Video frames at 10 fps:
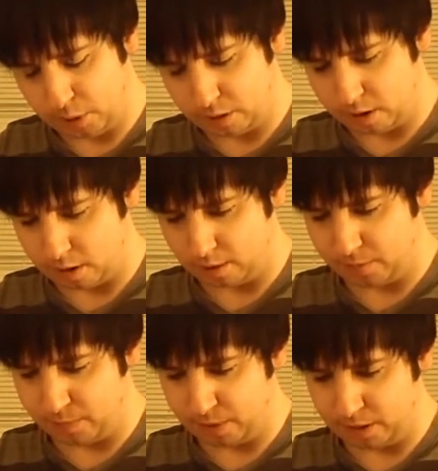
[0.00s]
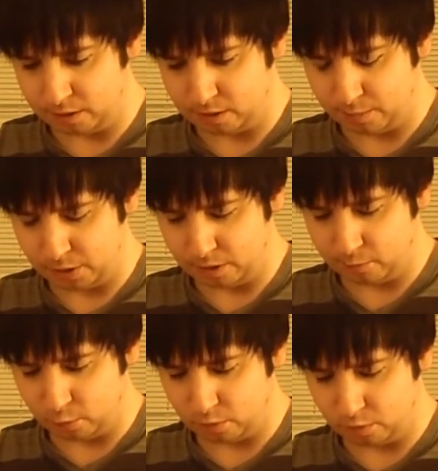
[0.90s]
But them being
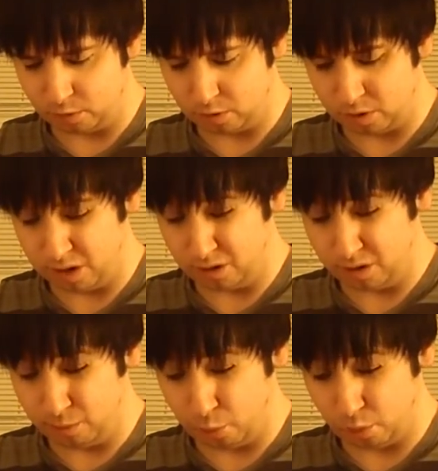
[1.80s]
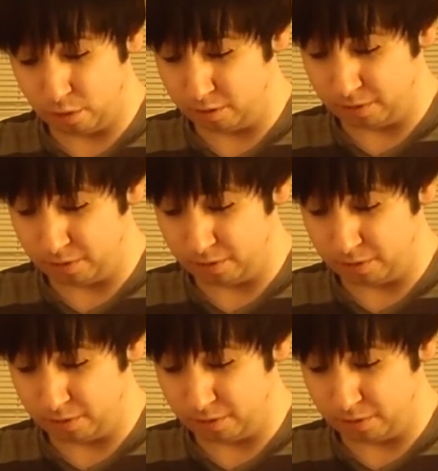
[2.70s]
submissive was slightly more